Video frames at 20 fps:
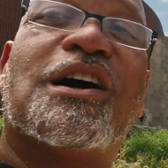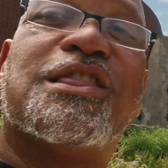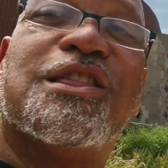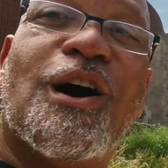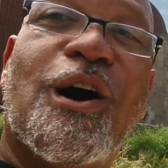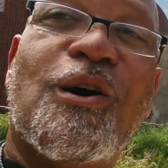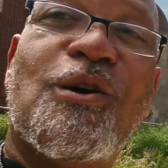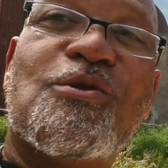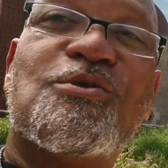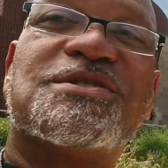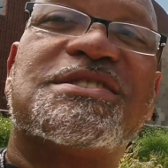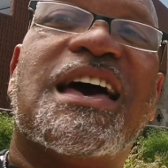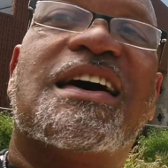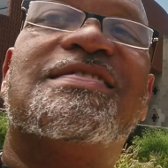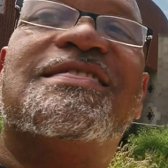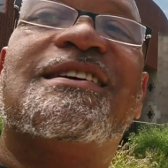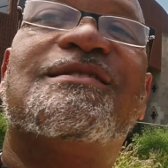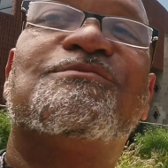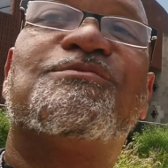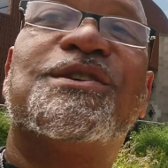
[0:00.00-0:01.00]
close
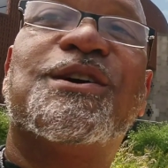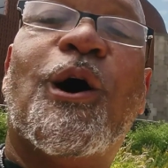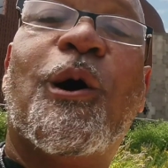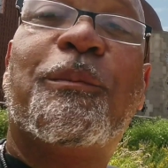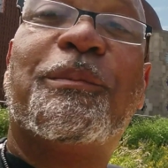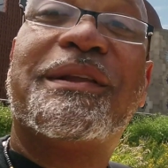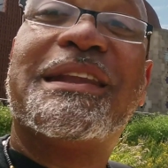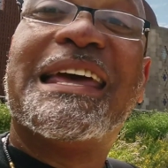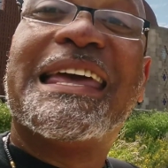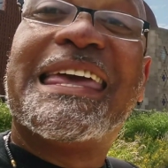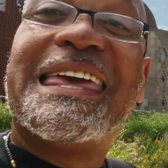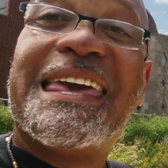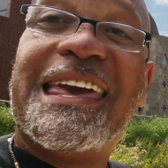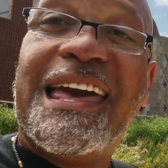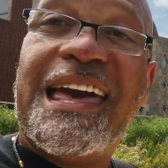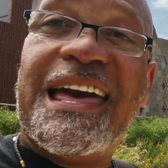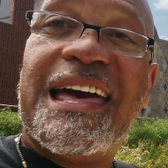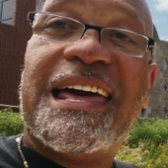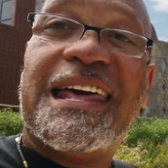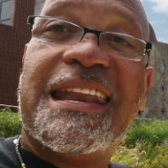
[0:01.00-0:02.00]
and then reopen
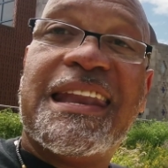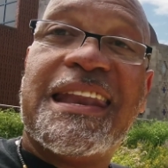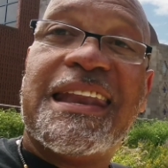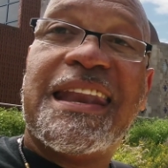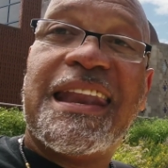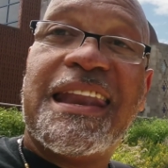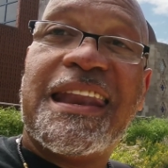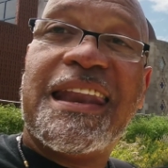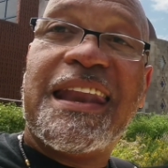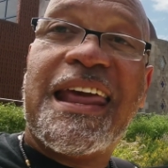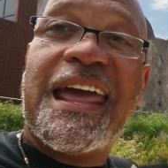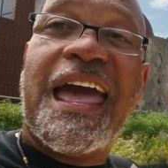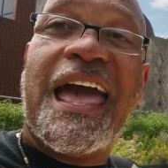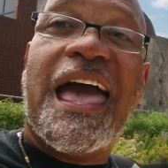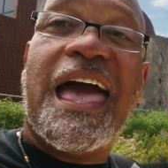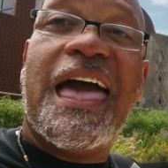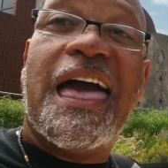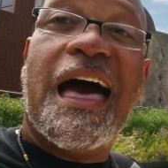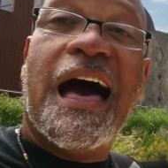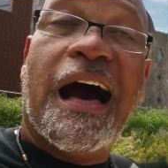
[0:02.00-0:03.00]
again
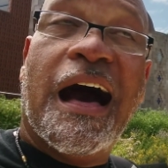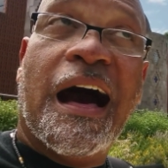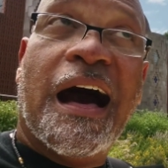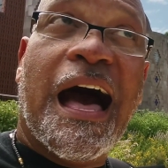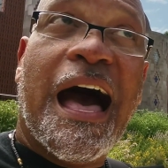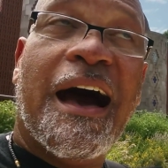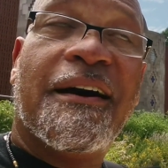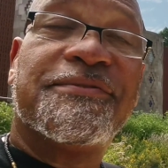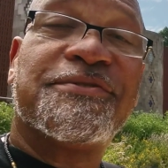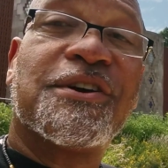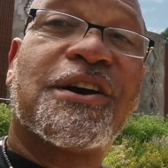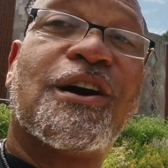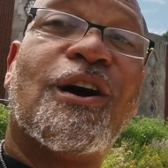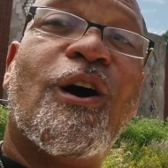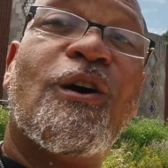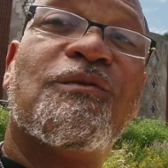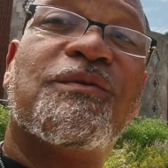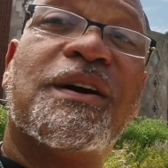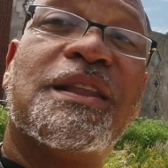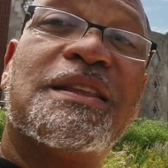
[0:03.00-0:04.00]
after
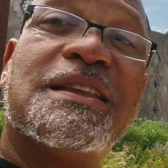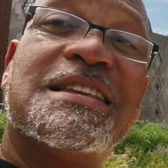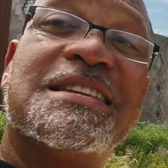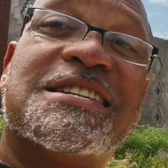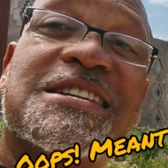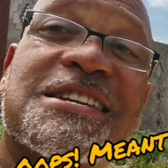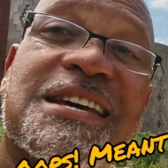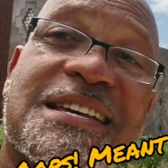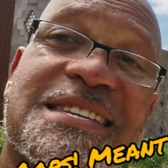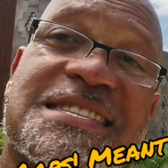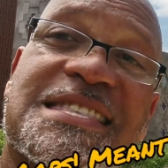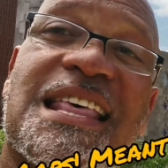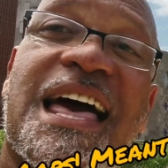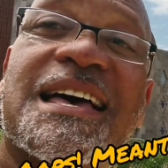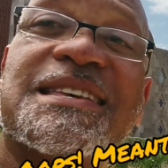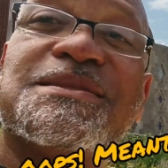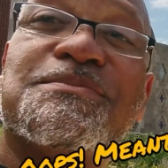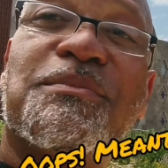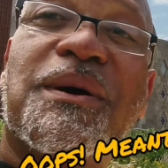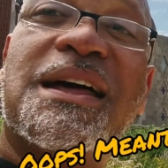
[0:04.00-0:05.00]
COVID just
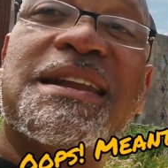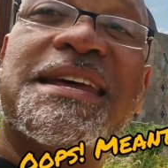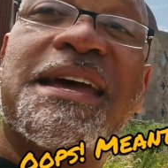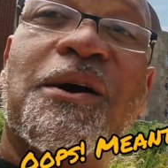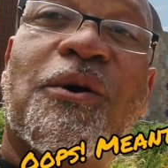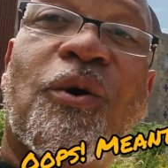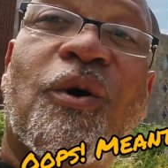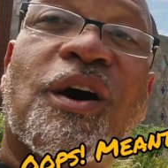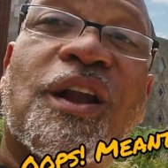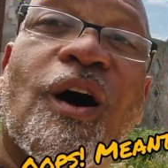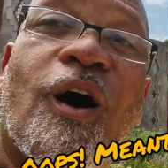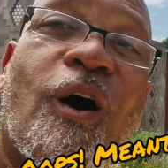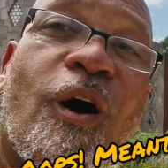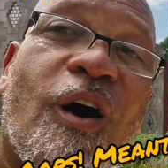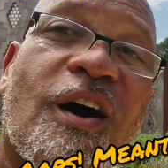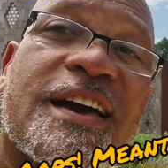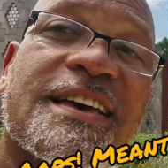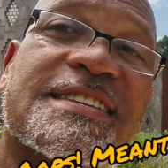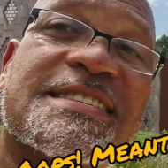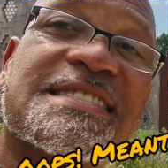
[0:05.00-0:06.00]
last Monday on
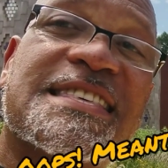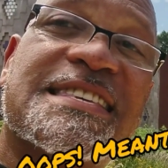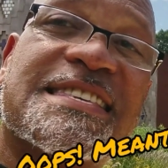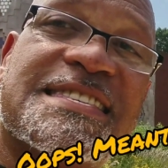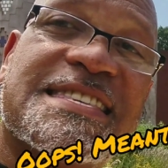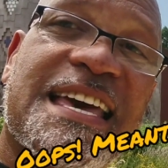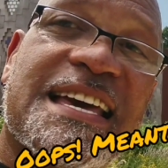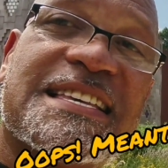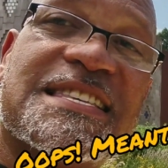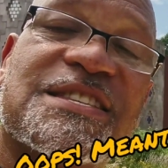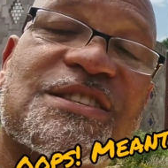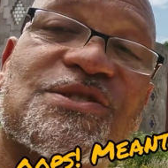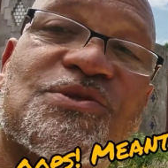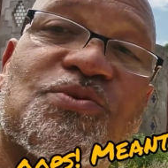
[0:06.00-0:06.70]
August the 6th,